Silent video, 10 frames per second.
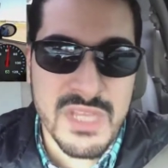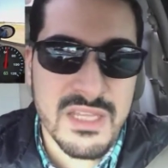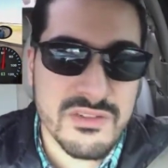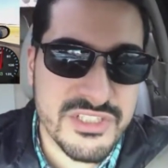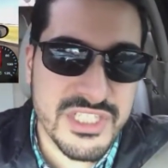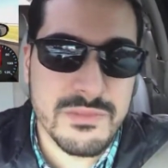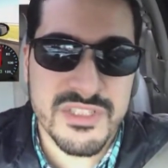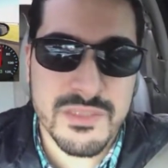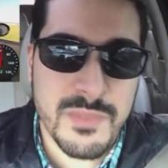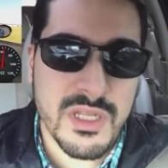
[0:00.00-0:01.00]
And this
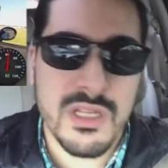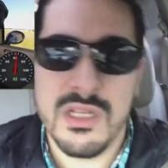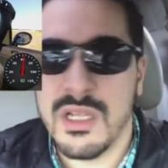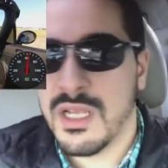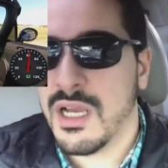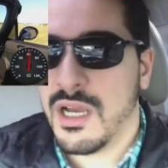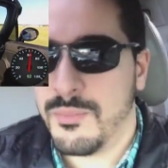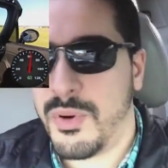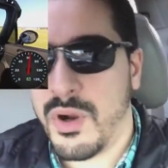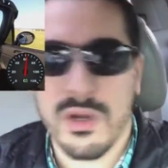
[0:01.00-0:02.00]
seems to be a
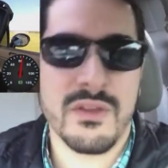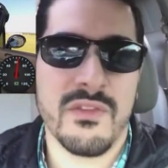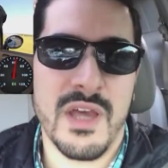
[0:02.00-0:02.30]
part